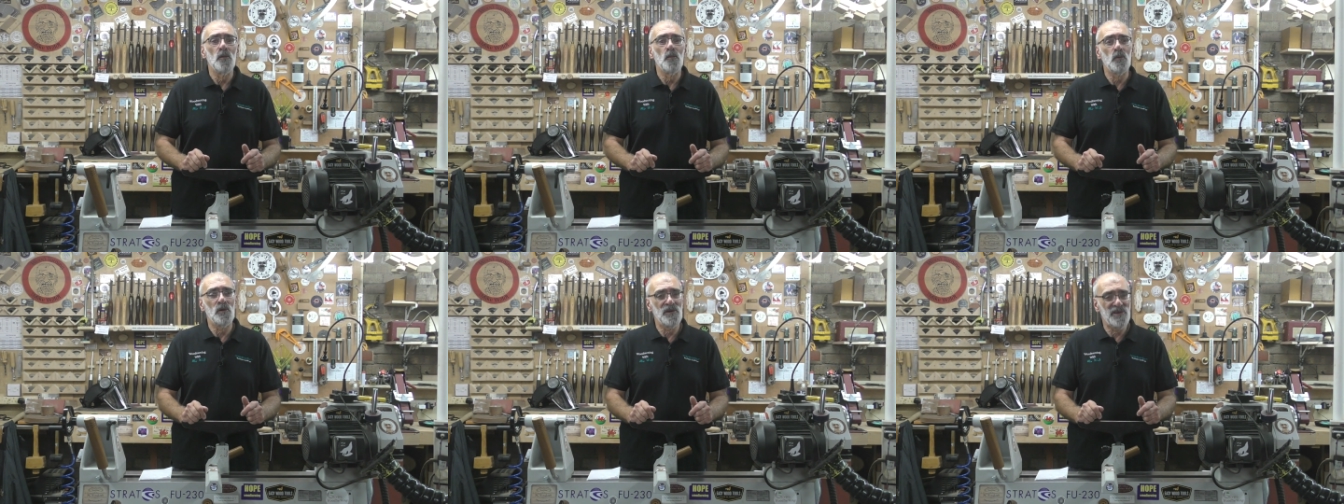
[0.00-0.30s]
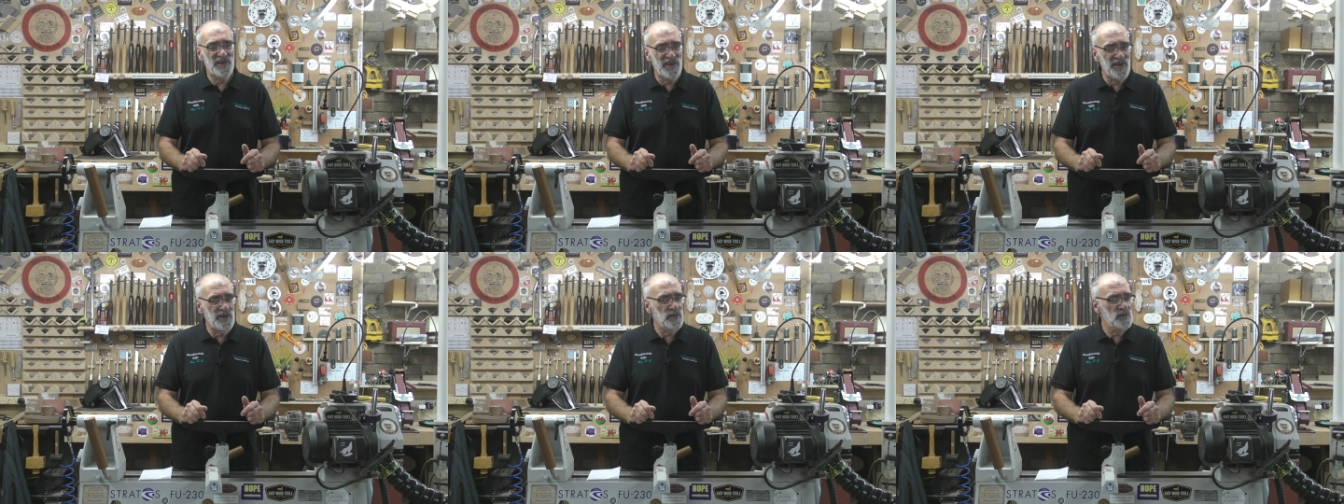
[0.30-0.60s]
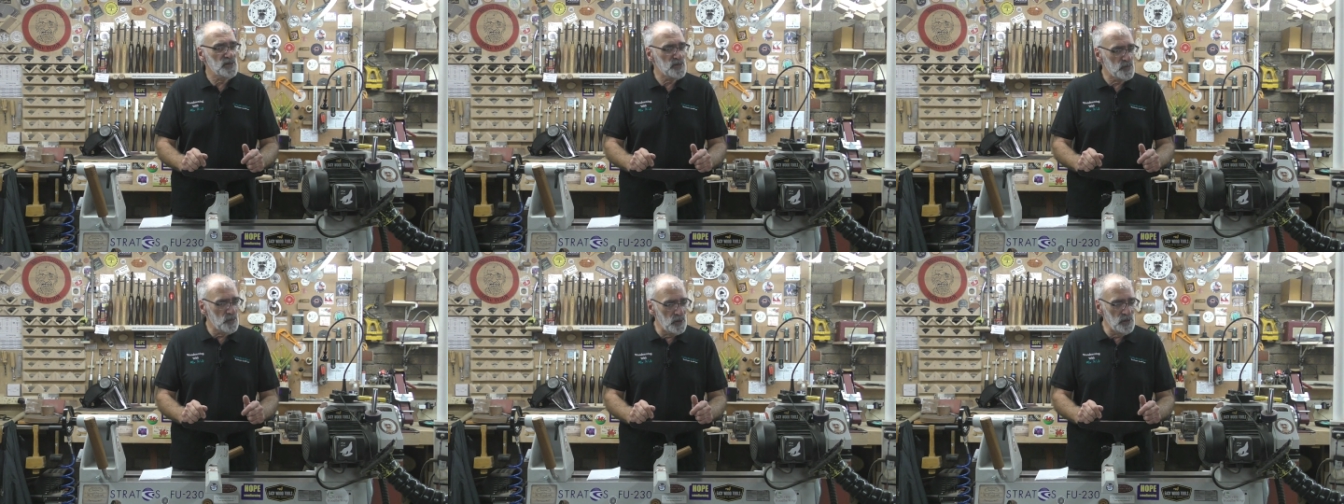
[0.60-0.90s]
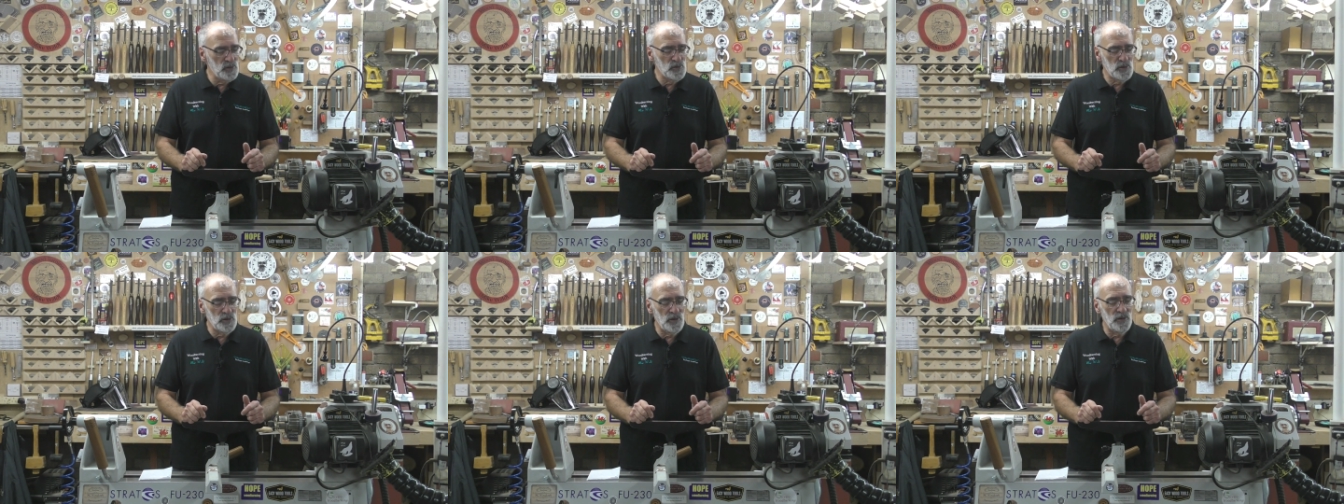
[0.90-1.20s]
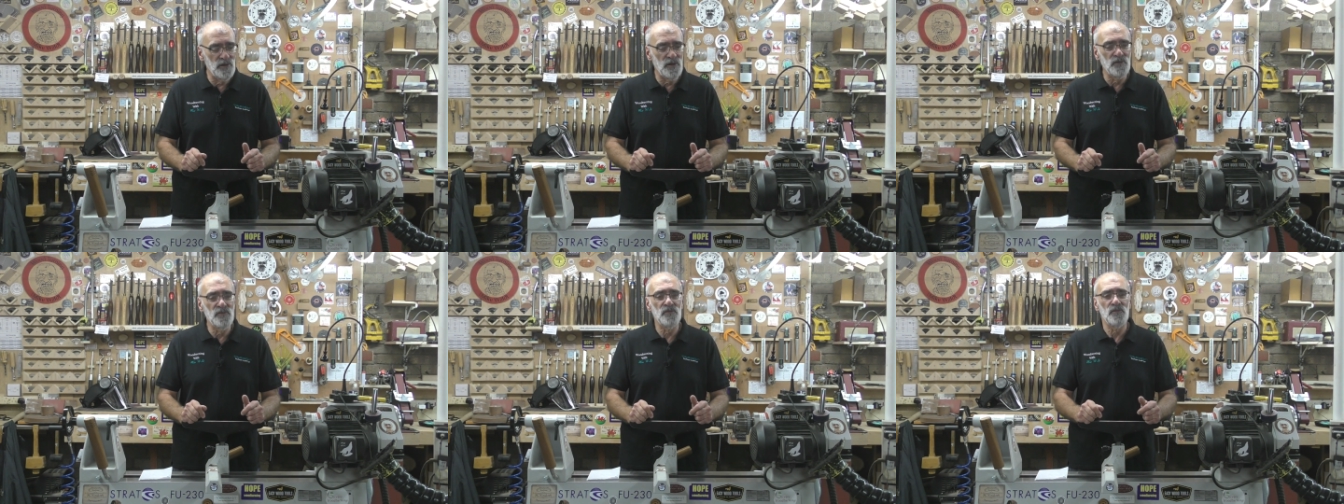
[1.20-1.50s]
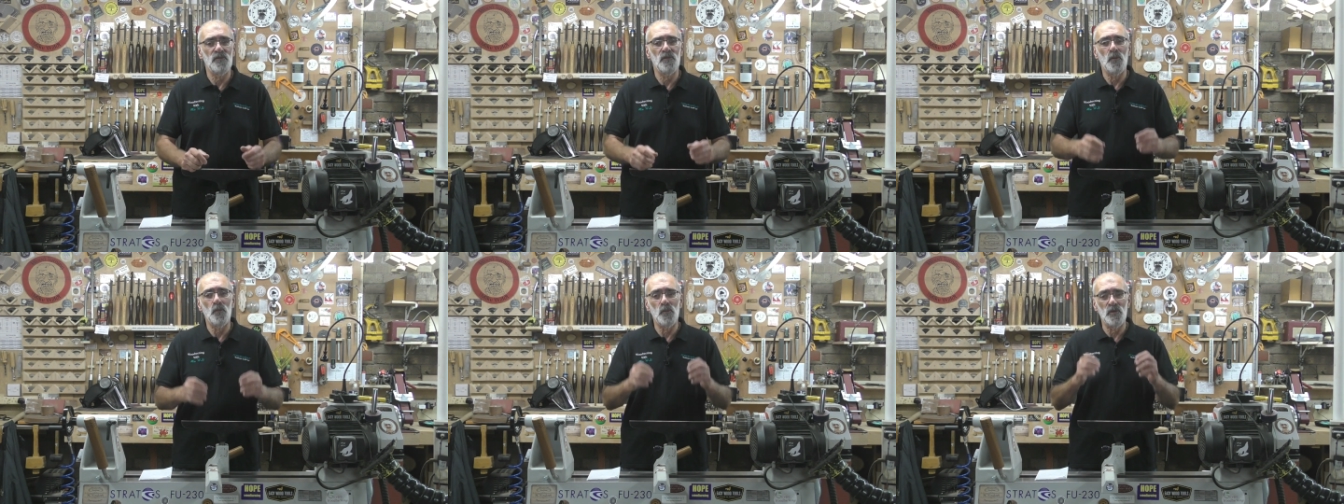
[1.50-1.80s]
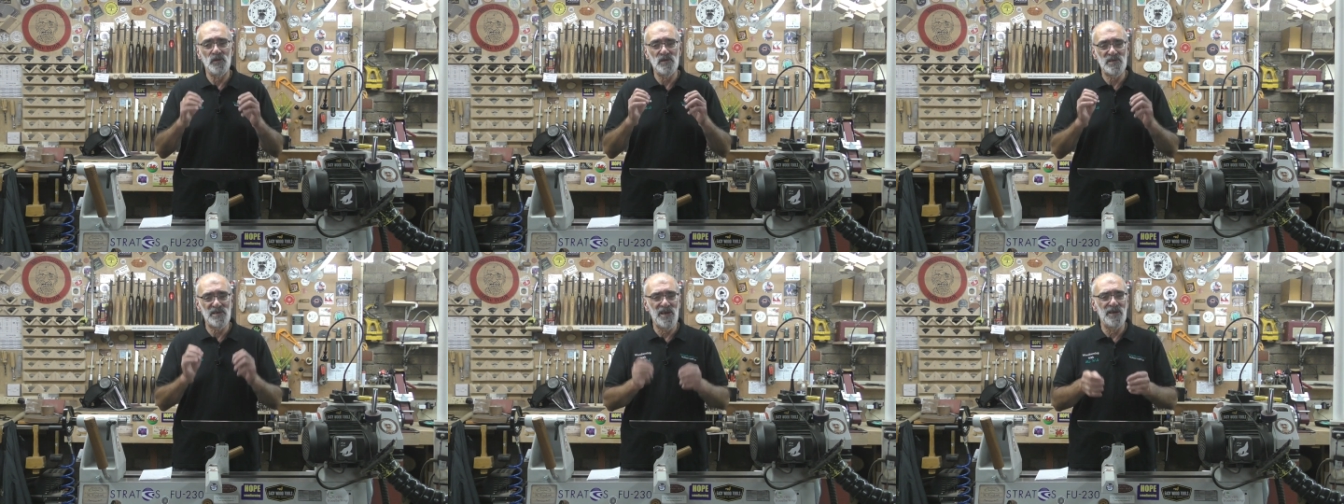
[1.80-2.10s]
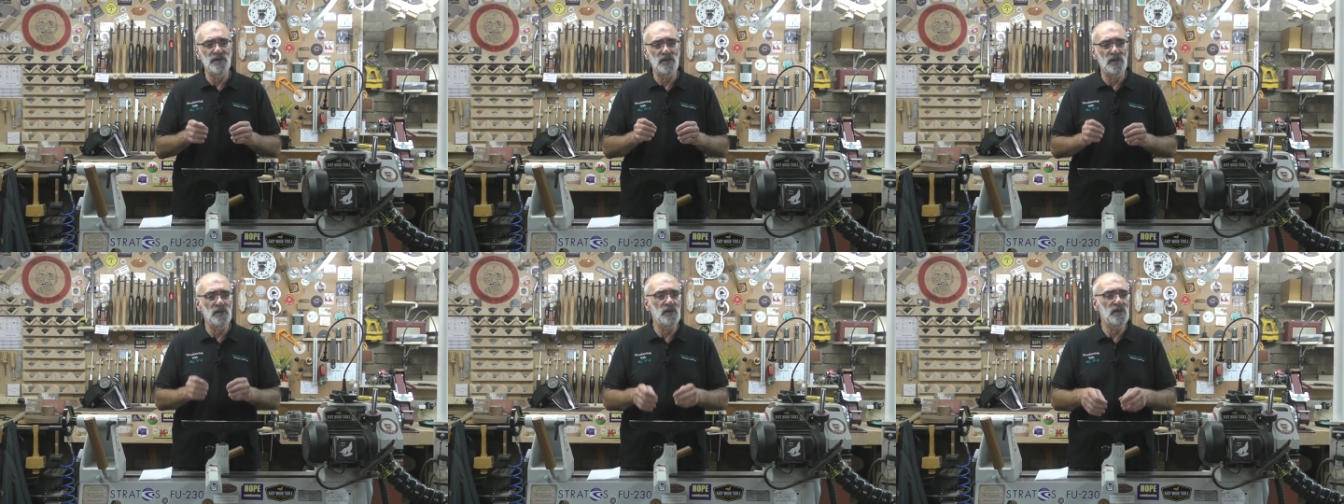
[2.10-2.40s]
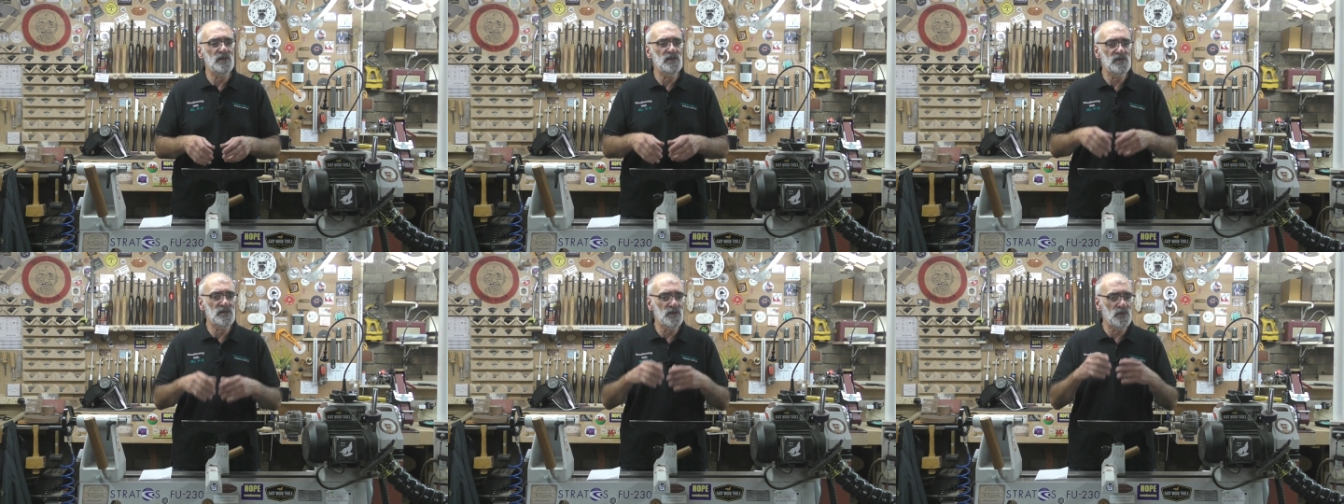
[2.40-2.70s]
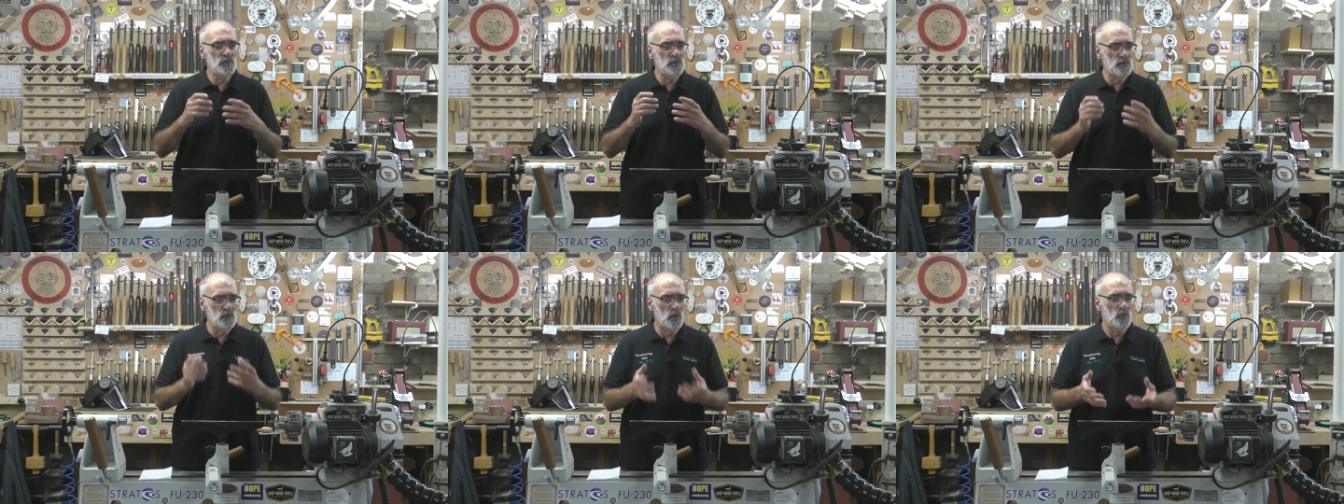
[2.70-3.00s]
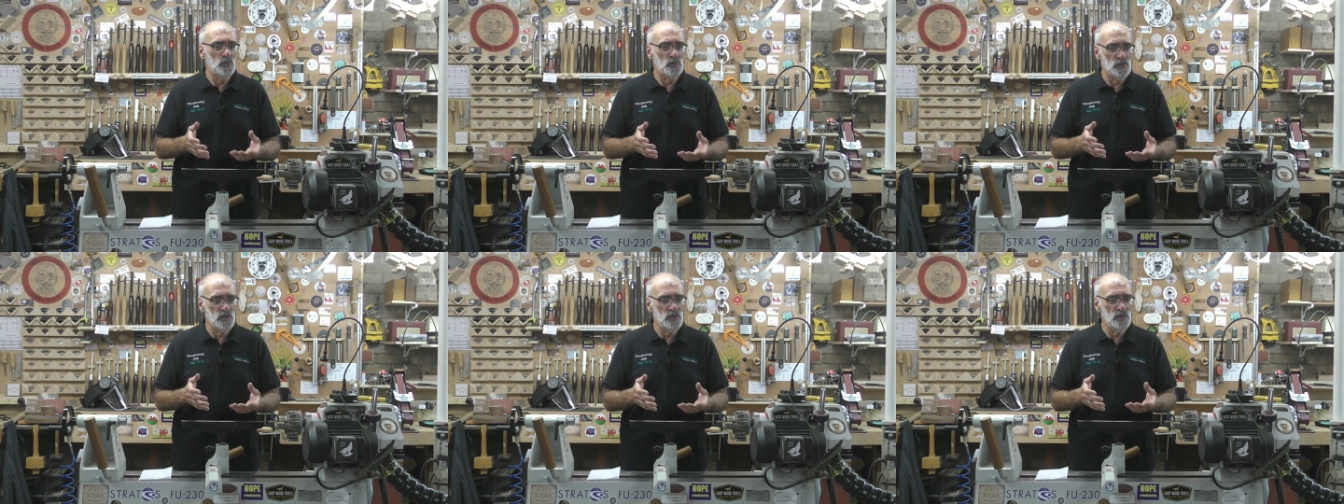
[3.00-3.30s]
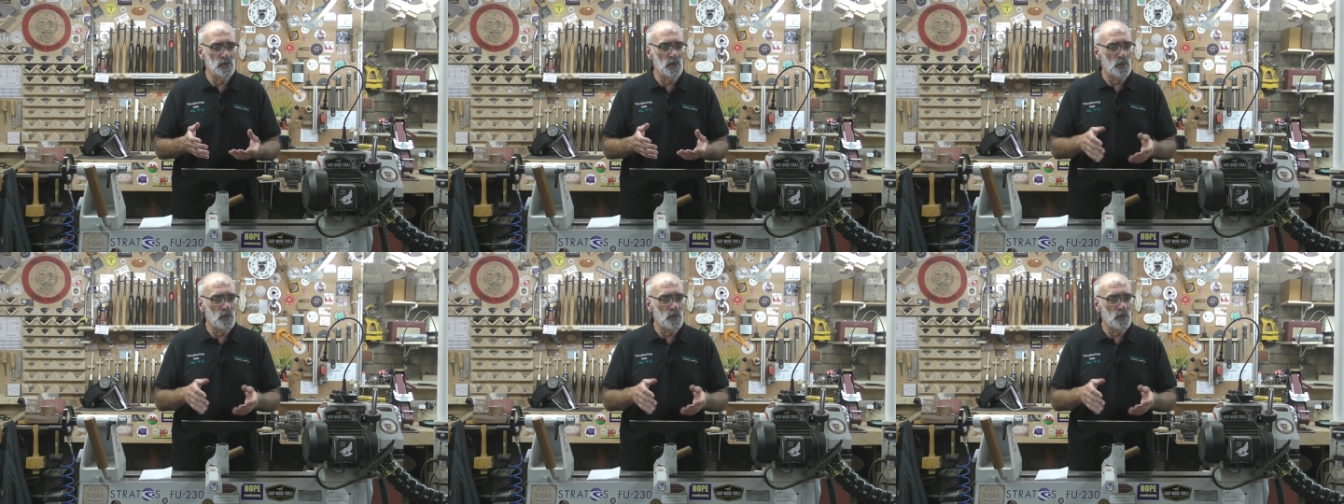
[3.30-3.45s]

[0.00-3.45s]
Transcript: Well, again, strangely enough, with the sanding discs, I don't.